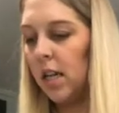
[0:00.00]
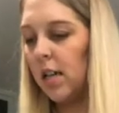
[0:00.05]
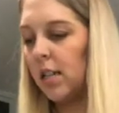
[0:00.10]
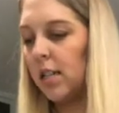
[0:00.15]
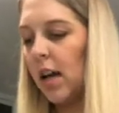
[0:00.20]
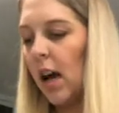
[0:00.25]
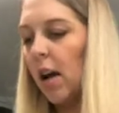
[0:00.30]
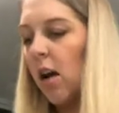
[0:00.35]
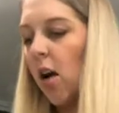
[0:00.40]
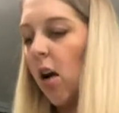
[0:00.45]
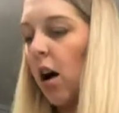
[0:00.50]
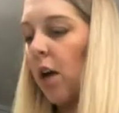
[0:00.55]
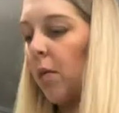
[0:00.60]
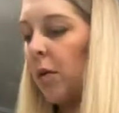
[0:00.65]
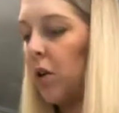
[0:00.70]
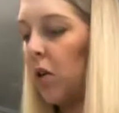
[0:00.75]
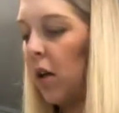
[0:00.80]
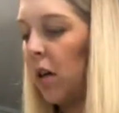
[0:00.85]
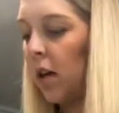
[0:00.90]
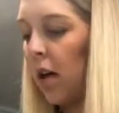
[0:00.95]
It's kind of hard when
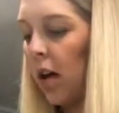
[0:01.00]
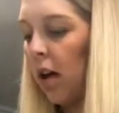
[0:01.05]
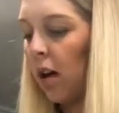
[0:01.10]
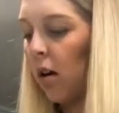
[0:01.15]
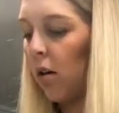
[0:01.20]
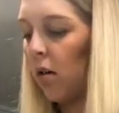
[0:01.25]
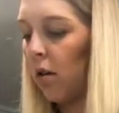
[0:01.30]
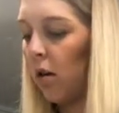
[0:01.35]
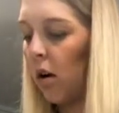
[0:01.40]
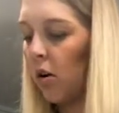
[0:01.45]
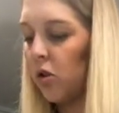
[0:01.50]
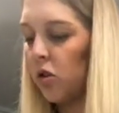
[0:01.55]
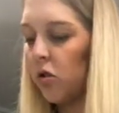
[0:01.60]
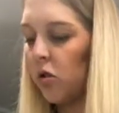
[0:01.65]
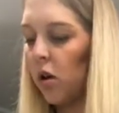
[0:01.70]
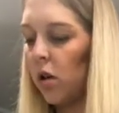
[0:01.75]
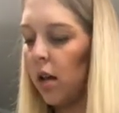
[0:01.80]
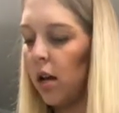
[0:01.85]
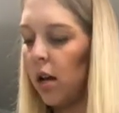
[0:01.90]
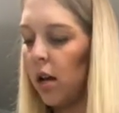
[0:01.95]
you like, can't go to the grocery store
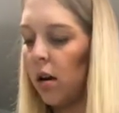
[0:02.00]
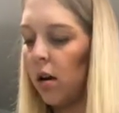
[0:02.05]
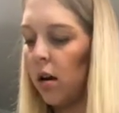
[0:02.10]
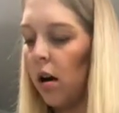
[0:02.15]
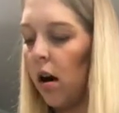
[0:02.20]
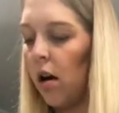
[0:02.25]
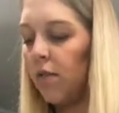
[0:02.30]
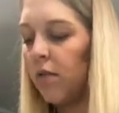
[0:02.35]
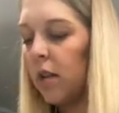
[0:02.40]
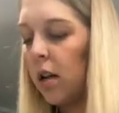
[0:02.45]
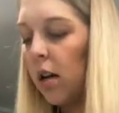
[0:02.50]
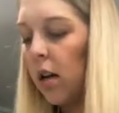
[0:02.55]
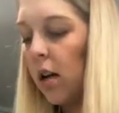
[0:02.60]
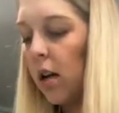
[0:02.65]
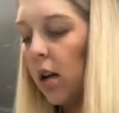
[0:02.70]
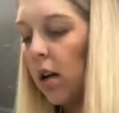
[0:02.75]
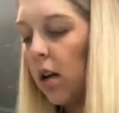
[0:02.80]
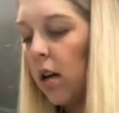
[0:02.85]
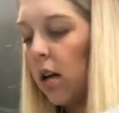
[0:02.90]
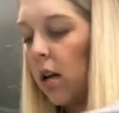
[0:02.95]
that often.
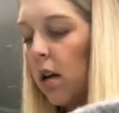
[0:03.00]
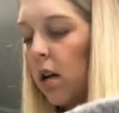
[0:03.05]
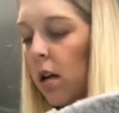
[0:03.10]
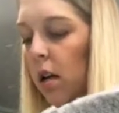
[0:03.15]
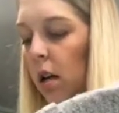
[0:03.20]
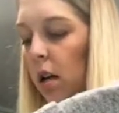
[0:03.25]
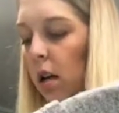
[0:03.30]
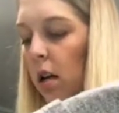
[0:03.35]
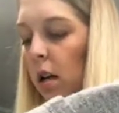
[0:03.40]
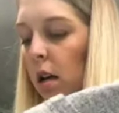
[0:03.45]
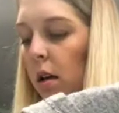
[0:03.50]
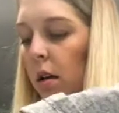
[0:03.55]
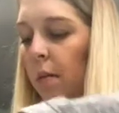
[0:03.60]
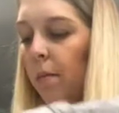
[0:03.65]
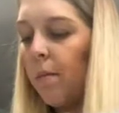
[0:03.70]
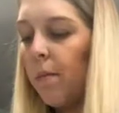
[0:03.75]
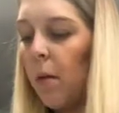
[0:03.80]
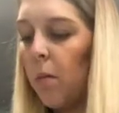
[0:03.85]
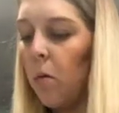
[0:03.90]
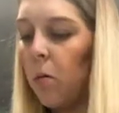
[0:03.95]

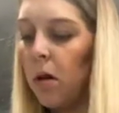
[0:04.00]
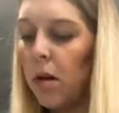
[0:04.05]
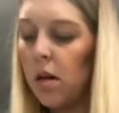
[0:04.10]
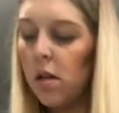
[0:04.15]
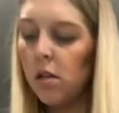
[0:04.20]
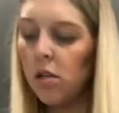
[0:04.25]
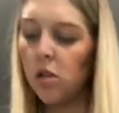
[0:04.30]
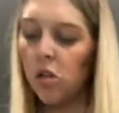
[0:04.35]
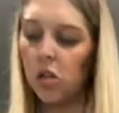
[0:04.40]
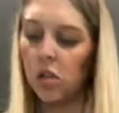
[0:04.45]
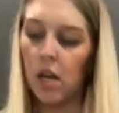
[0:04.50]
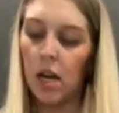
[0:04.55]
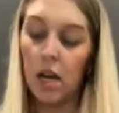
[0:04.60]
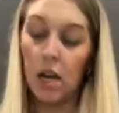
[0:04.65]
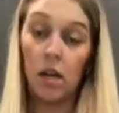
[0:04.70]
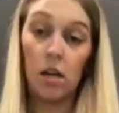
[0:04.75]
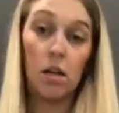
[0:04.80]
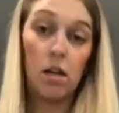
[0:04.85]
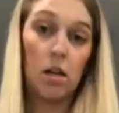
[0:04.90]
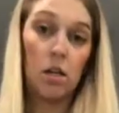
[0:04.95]
Maybe we can just
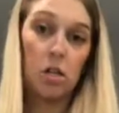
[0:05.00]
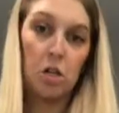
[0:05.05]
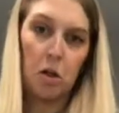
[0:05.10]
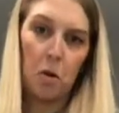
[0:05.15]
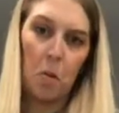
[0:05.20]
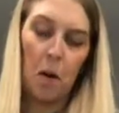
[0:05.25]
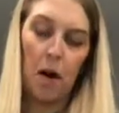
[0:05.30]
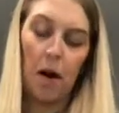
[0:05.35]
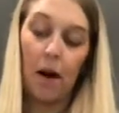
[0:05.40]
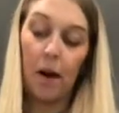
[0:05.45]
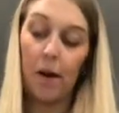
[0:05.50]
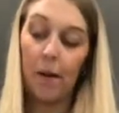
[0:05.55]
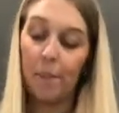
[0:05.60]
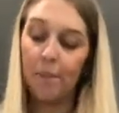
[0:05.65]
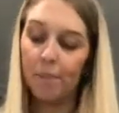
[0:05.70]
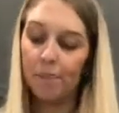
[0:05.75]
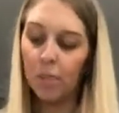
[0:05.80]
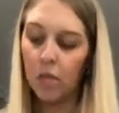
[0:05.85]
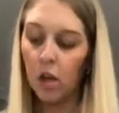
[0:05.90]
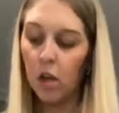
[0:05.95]
like do a
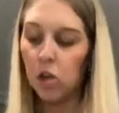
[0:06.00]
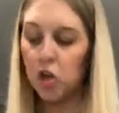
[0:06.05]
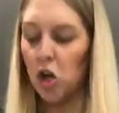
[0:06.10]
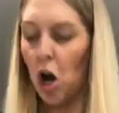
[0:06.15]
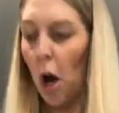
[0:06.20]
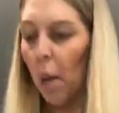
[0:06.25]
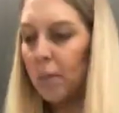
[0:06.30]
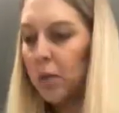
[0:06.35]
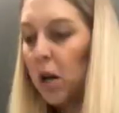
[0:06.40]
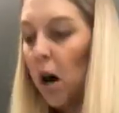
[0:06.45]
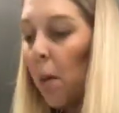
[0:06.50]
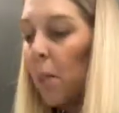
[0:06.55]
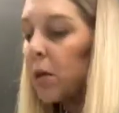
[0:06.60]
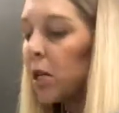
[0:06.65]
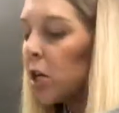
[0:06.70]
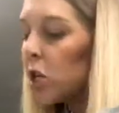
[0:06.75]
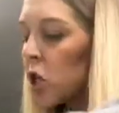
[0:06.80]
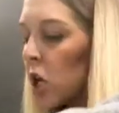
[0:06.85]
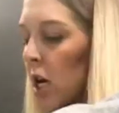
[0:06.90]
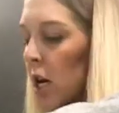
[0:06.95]
chopped
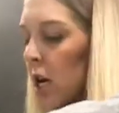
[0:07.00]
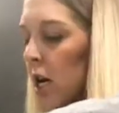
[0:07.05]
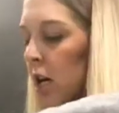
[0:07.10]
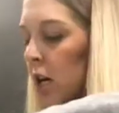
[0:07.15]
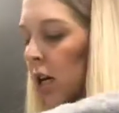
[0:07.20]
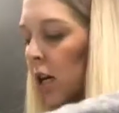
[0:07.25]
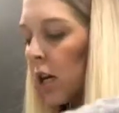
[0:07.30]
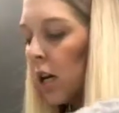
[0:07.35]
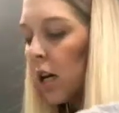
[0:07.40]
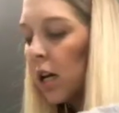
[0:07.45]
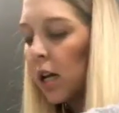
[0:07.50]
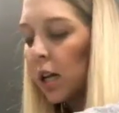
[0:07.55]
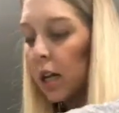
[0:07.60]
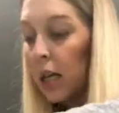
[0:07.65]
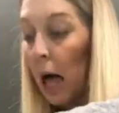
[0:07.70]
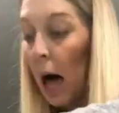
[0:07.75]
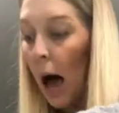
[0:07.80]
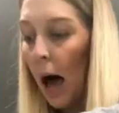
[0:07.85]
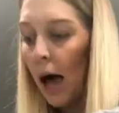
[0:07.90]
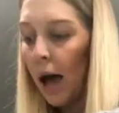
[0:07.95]
competition
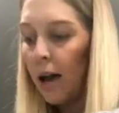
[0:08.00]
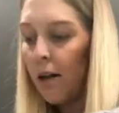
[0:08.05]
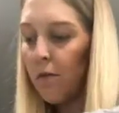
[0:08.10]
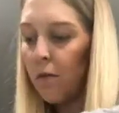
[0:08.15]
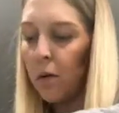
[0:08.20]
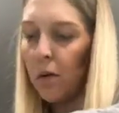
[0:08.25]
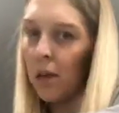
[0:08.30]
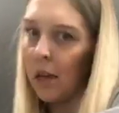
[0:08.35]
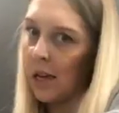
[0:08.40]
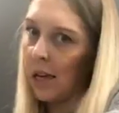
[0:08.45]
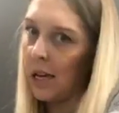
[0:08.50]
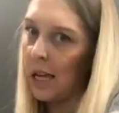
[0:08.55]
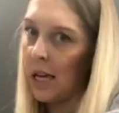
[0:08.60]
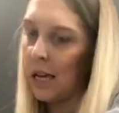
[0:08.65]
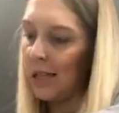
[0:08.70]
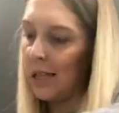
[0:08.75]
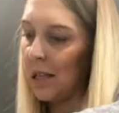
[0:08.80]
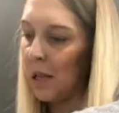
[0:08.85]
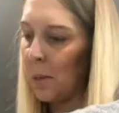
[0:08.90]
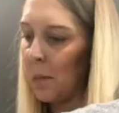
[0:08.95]
live with like
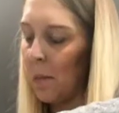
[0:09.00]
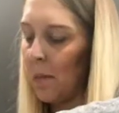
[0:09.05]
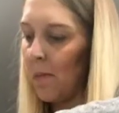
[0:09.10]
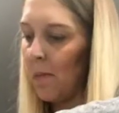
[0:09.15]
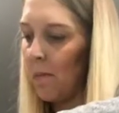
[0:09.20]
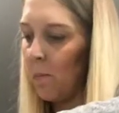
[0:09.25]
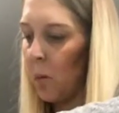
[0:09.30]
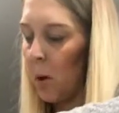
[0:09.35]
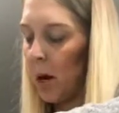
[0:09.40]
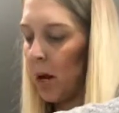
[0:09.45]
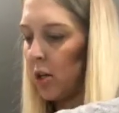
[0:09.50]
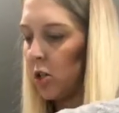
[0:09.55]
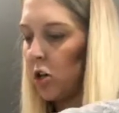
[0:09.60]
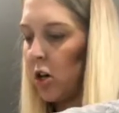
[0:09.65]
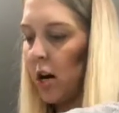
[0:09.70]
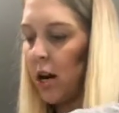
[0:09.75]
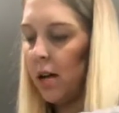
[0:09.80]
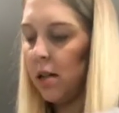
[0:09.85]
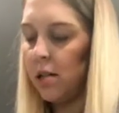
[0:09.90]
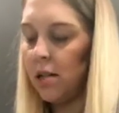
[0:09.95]
things in the
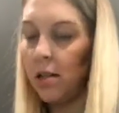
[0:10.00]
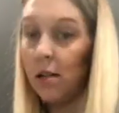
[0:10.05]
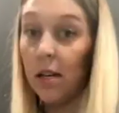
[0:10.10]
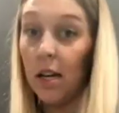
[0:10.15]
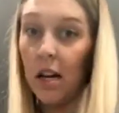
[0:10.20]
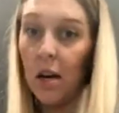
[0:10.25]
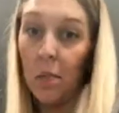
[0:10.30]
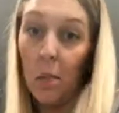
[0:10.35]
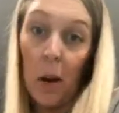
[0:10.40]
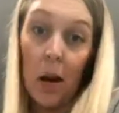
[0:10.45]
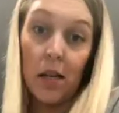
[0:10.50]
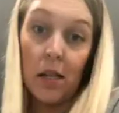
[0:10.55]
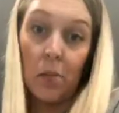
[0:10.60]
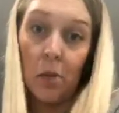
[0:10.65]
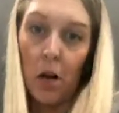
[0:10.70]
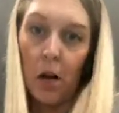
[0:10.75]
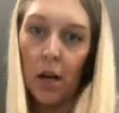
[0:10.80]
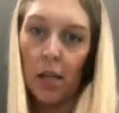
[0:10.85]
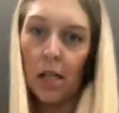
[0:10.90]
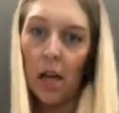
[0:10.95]
pantry and make some
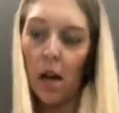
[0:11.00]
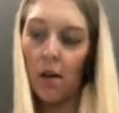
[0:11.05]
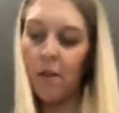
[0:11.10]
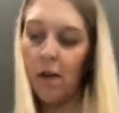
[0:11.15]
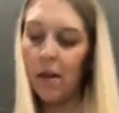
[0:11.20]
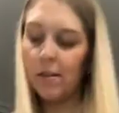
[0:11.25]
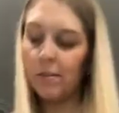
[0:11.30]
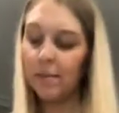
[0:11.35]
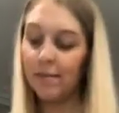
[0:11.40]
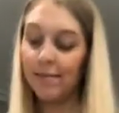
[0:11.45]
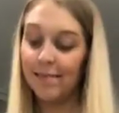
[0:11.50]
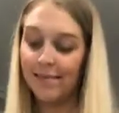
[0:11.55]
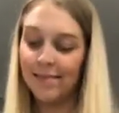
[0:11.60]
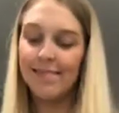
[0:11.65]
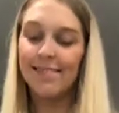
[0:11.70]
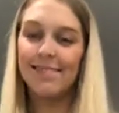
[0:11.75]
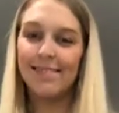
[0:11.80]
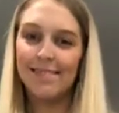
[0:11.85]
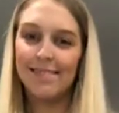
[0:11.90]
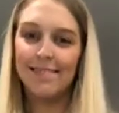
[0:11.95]
cookies out of it.
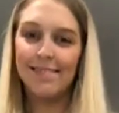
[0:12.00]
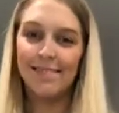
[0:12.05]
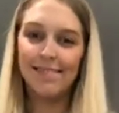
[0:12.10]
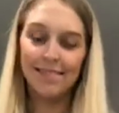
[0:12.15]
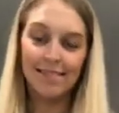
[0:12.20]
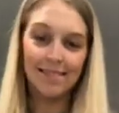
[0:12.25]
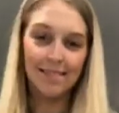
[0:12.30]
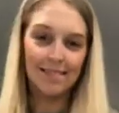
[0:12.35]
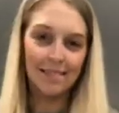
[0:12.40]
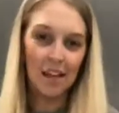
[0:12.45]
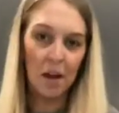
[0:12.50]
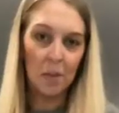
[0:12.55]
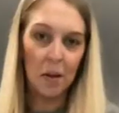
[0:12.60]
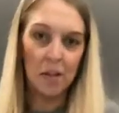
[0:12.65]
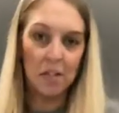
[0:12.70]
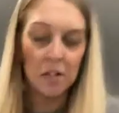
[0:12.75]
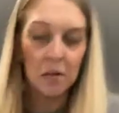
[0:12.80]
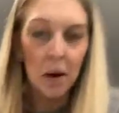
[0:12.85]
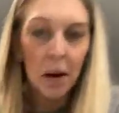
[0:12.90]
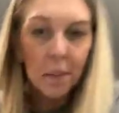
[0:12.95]
I'm into it.